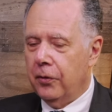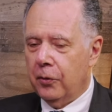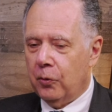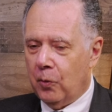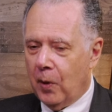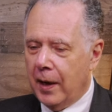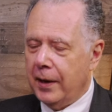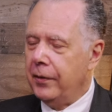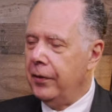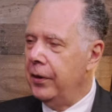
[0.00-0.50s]
the
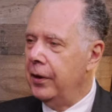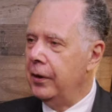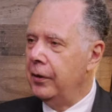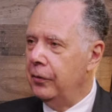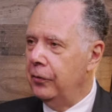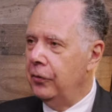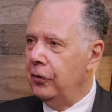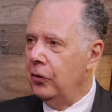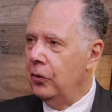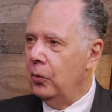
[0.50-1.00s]
right thing
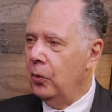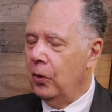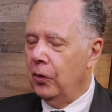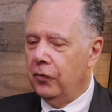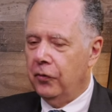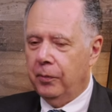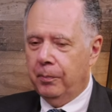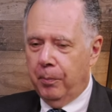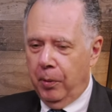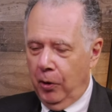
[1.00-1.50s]
to do
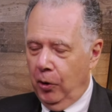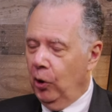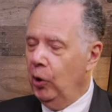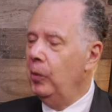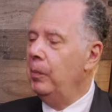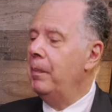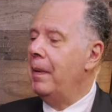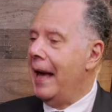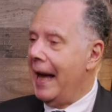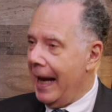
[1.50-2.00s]
was
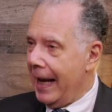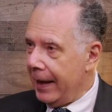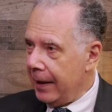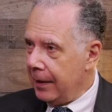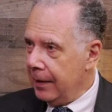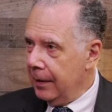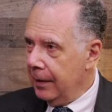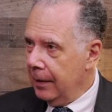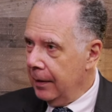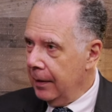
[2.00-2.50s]
pull
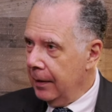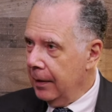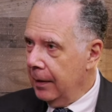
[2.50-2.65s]
back,